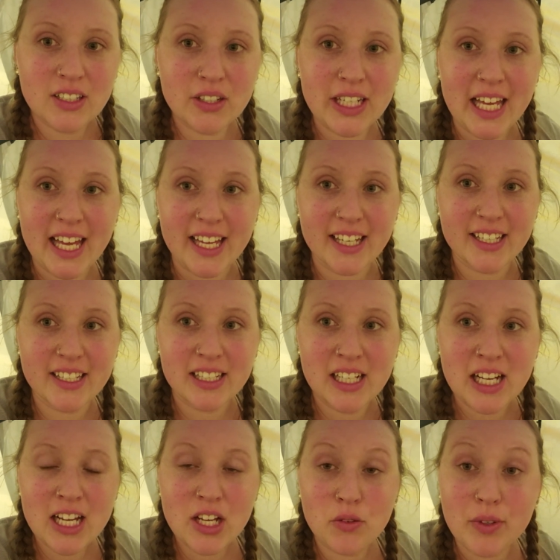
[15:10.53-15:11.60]
Okay,
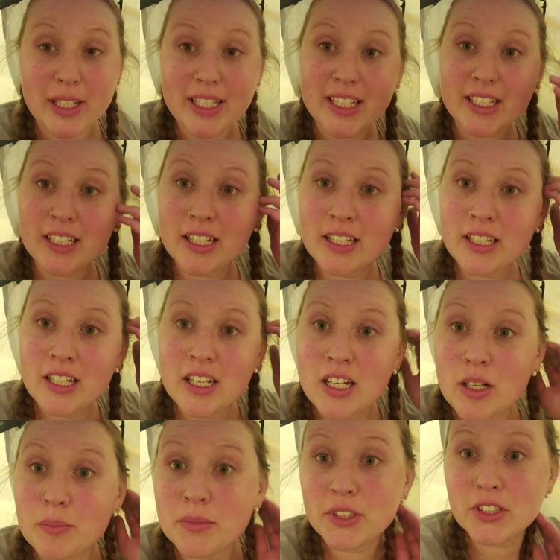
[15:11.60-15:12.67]
we
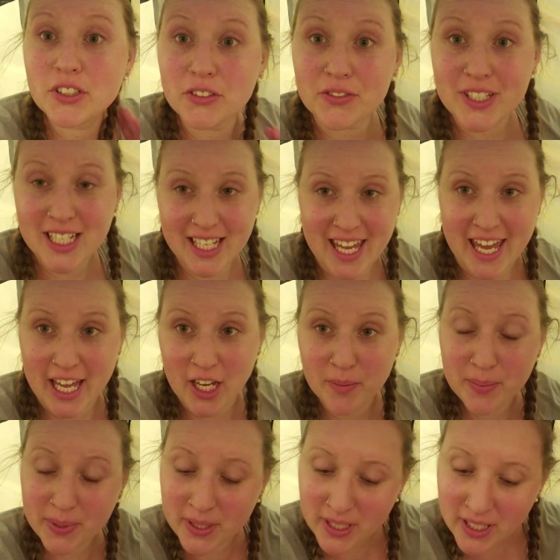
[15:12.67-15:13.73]
moved camp